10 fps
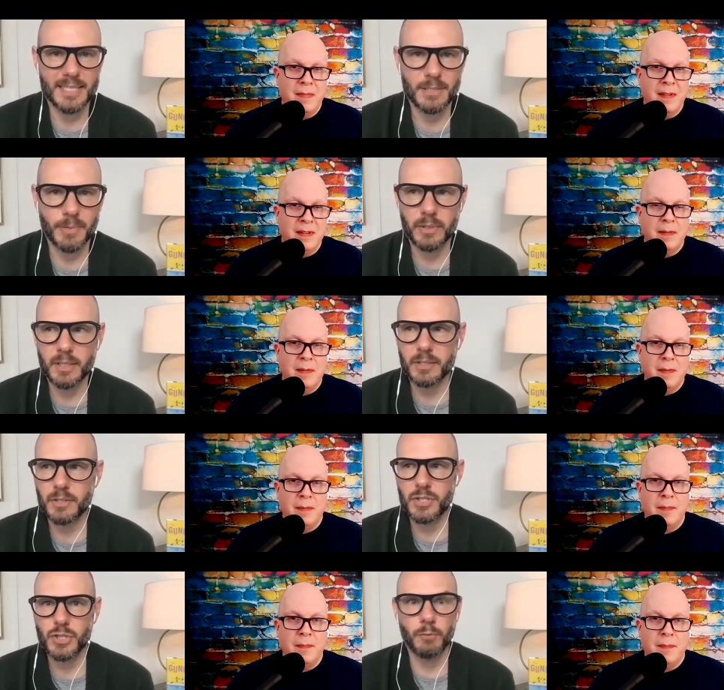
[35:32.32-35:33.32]
Speaker 1: this week. The, the
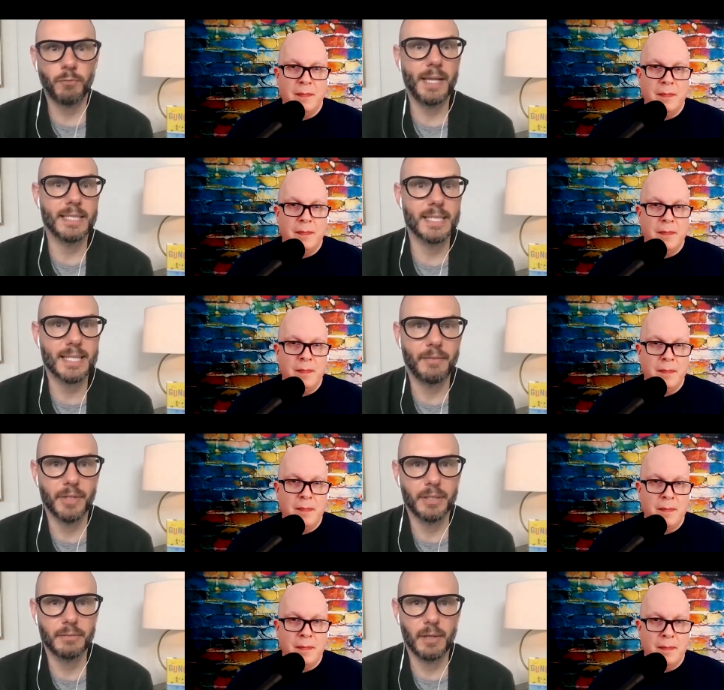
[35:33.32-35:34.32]
show Friends is having
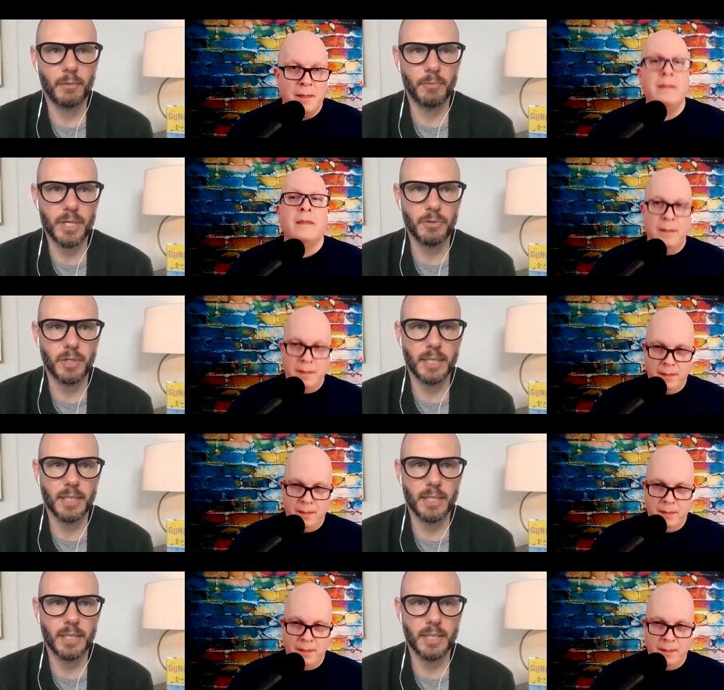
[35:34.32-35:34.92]
a, a reunion,